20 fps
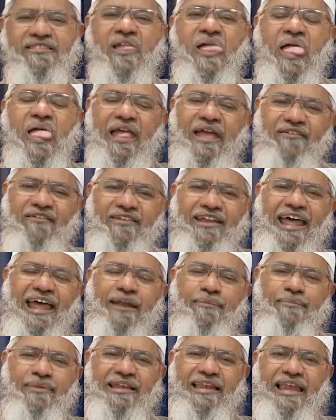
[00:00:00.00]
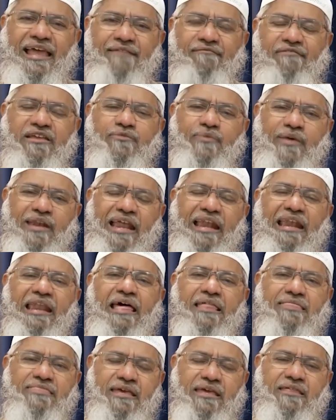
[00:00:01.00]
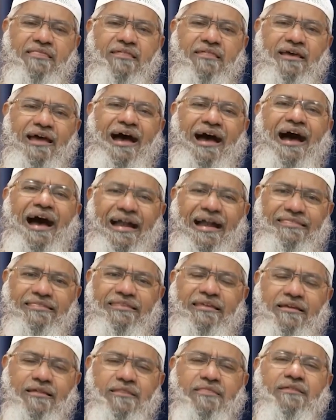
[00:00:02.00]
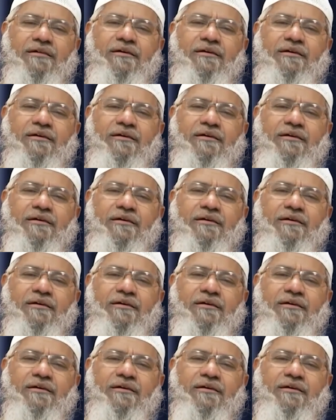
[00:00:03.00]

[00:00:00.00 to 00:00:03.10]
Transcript: Even in Arabic language, when Allah says hard things,